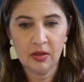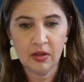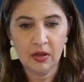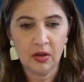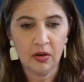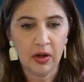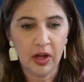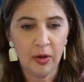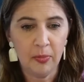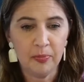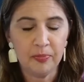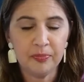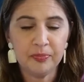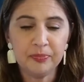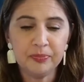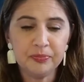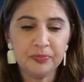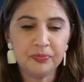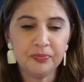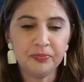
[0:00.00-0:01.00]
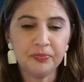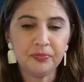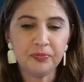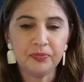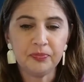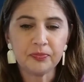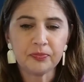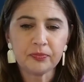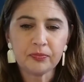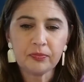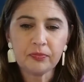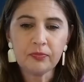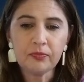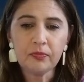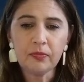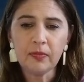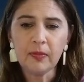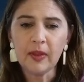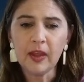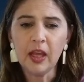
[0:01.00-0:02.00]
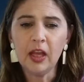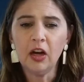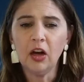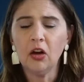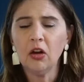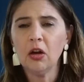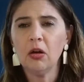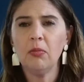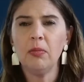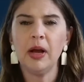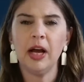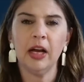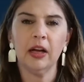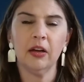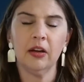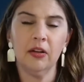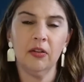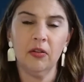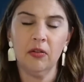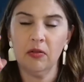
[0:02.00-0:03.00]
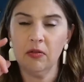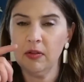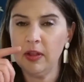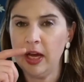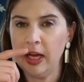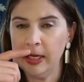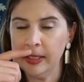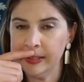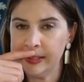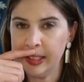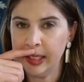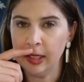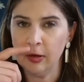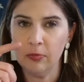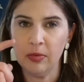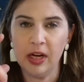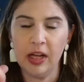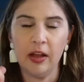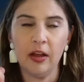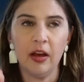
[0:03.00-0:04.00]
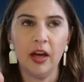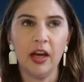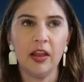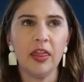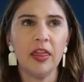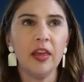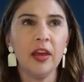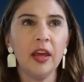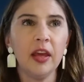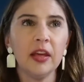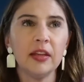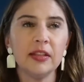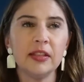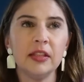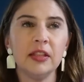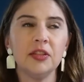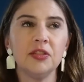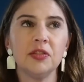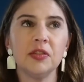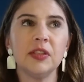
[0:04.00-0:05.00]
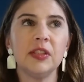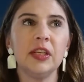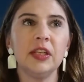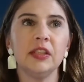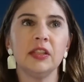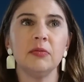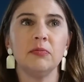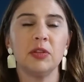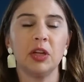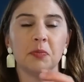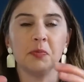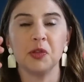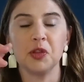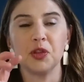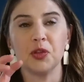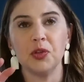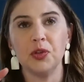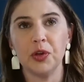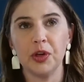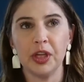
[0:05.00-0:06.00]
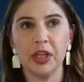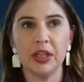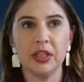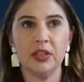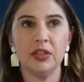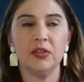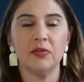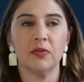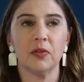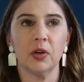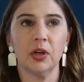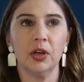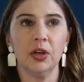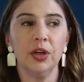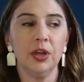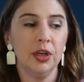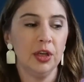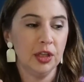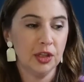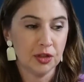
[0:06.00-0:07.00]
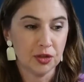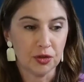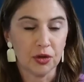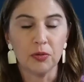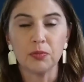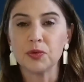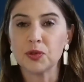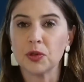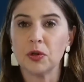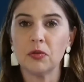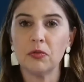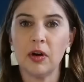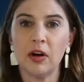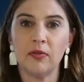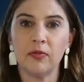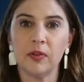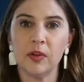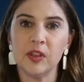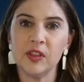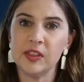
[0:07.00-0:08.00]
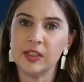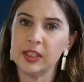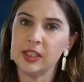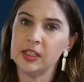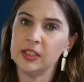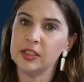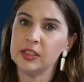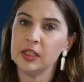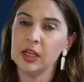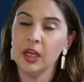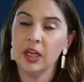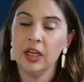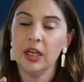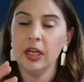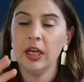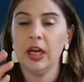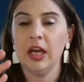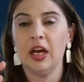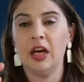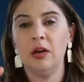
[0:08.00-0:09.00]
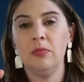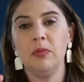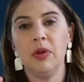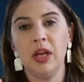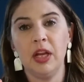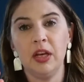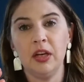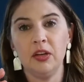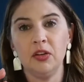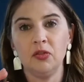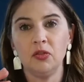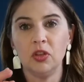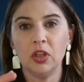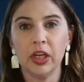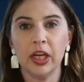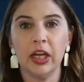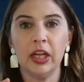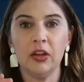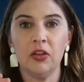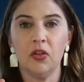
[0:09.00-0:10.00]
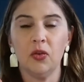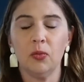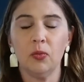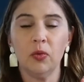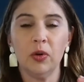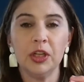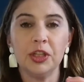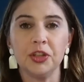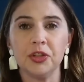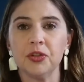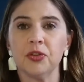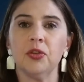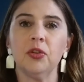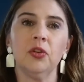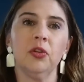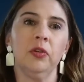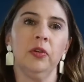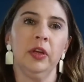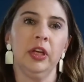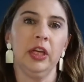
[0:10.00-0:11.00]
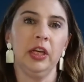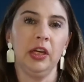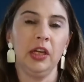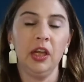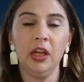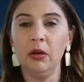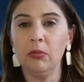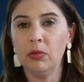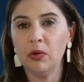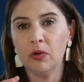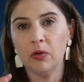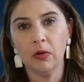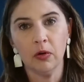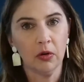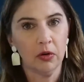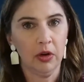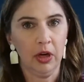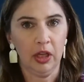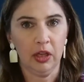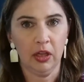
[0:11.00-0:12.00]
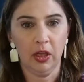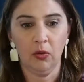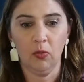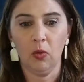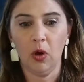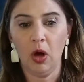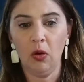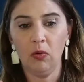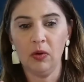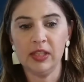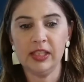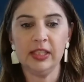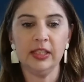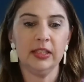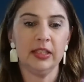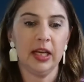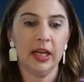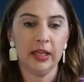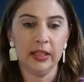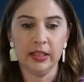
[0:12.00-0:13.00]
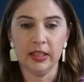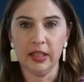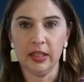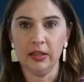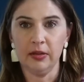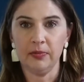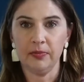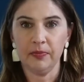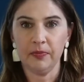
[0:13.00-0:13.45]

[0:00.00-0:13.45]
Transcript: Okay. And I'll go back uh, over that in a second, but I, I think it's interesting sometimes to look at the different scriptural references um, and look at the original in Hebrew or Greek, like what was intended.